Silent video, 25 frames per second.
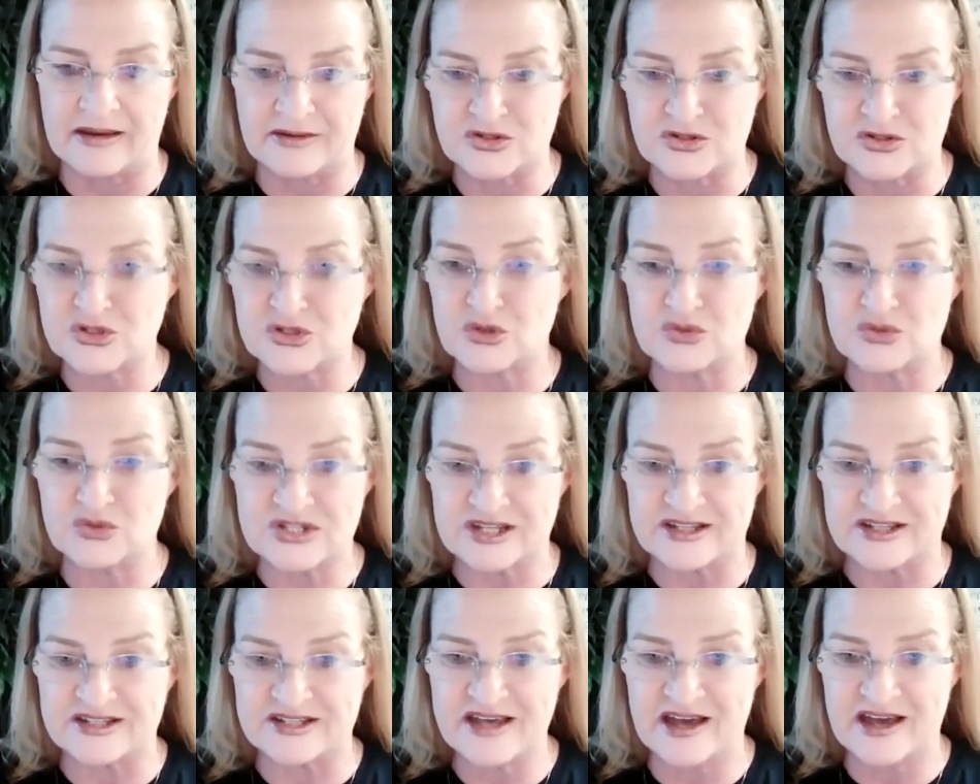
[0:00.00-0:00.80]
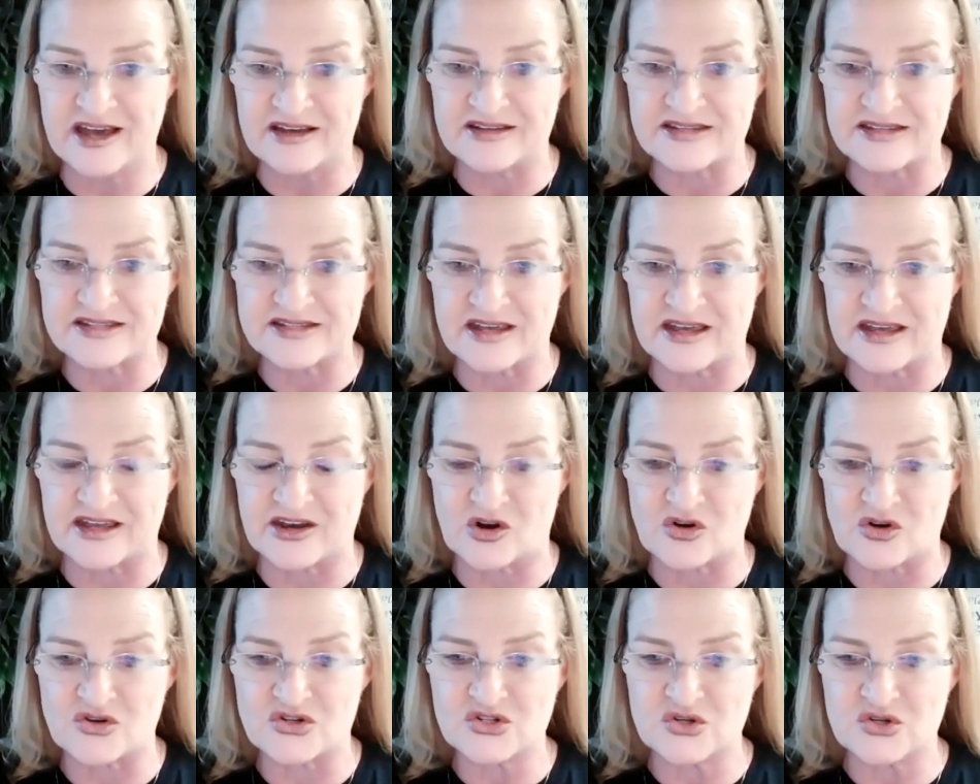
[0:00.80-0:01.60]
student success and
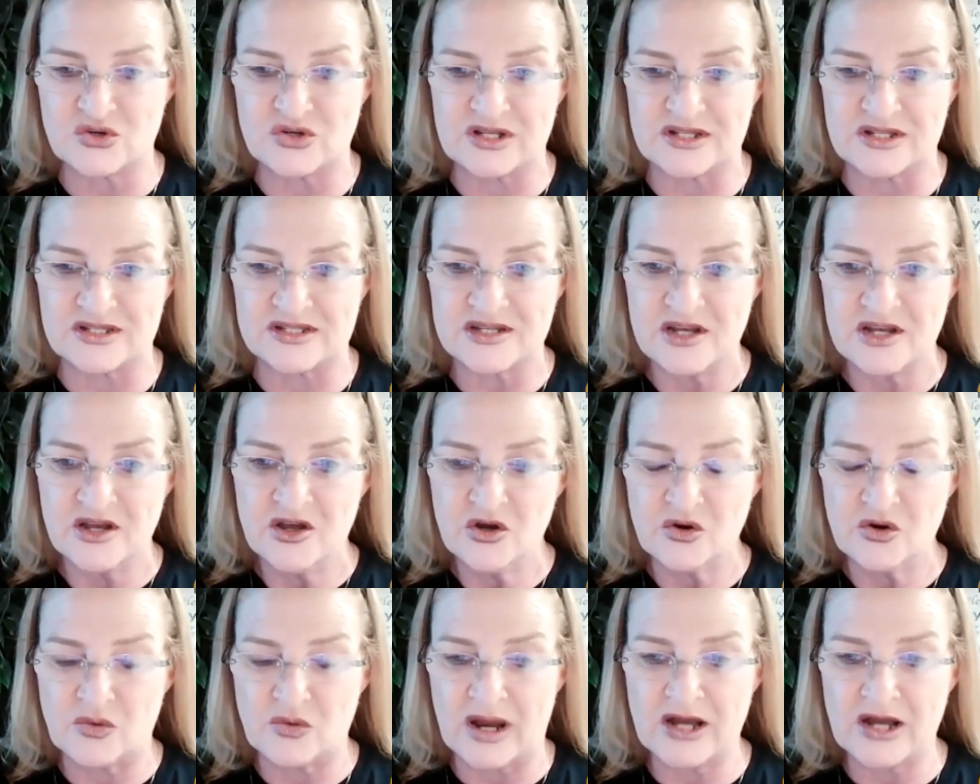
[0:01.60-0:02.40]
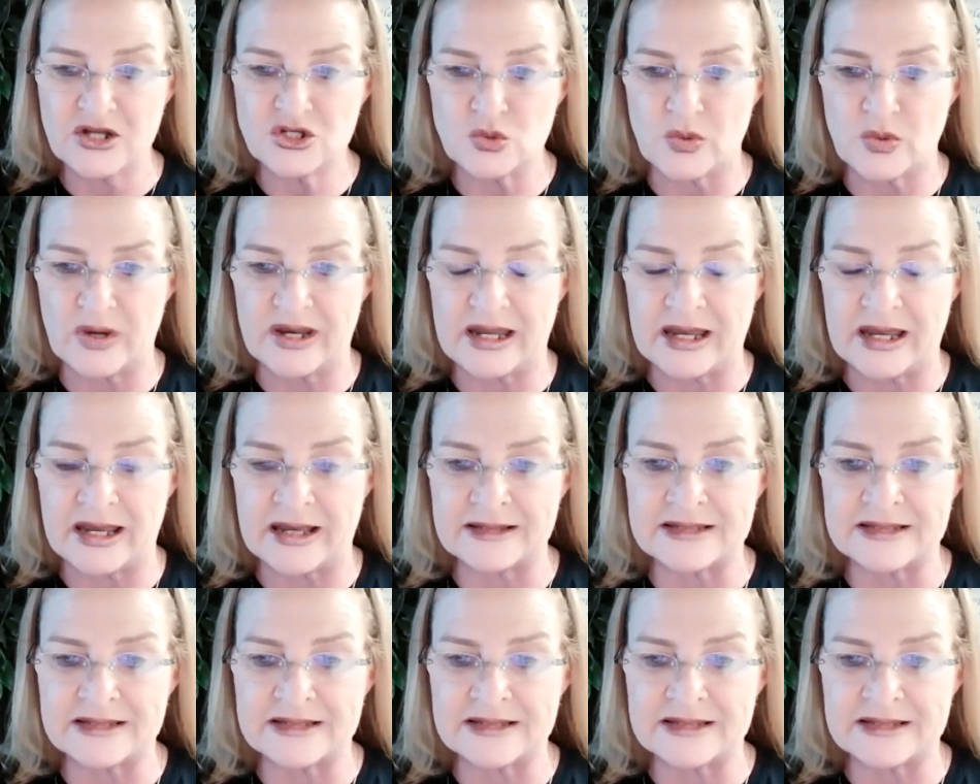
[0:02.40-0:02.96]
our students graduating.